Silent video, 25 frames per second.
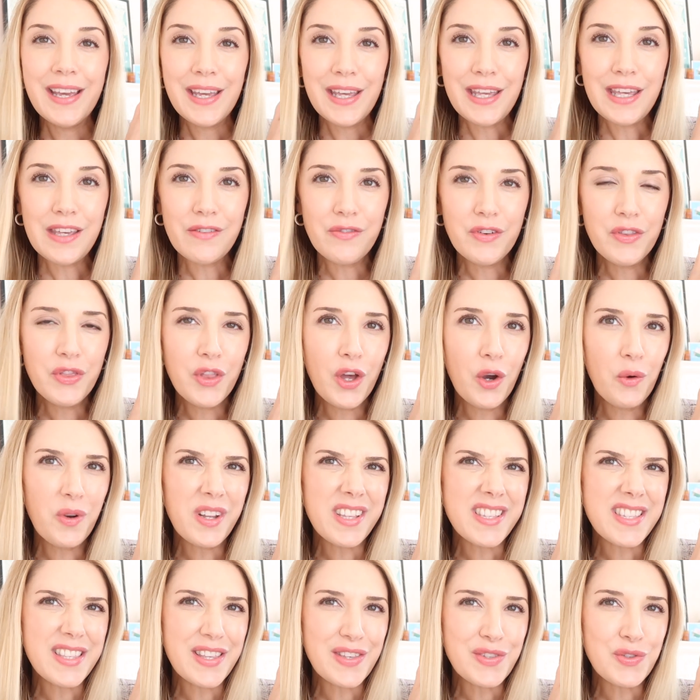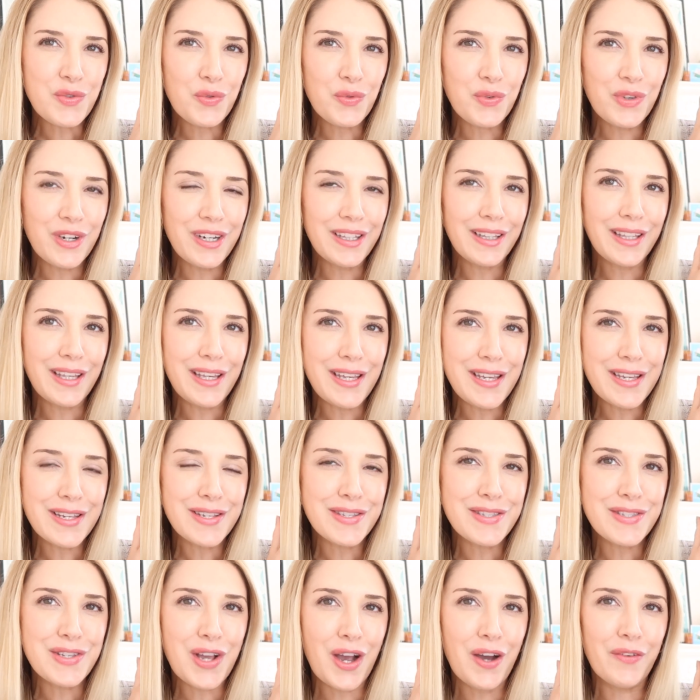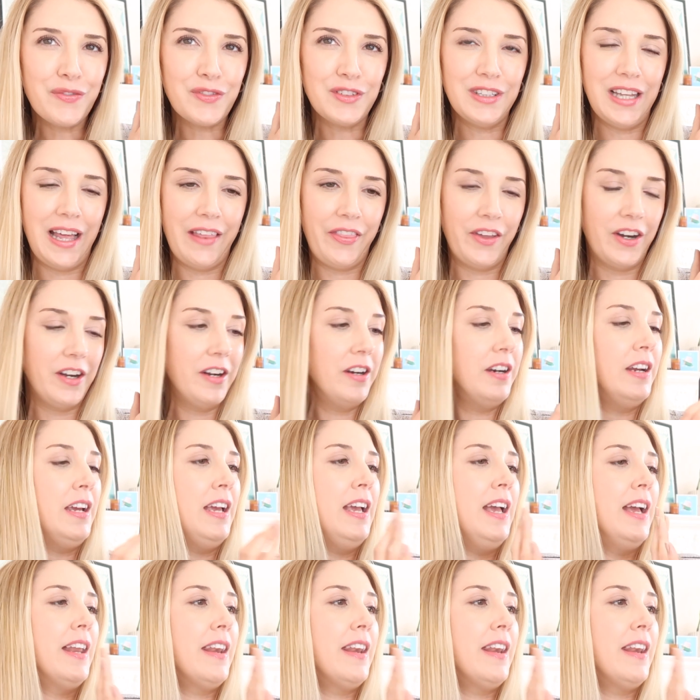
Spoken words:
even though it's this really soft leather.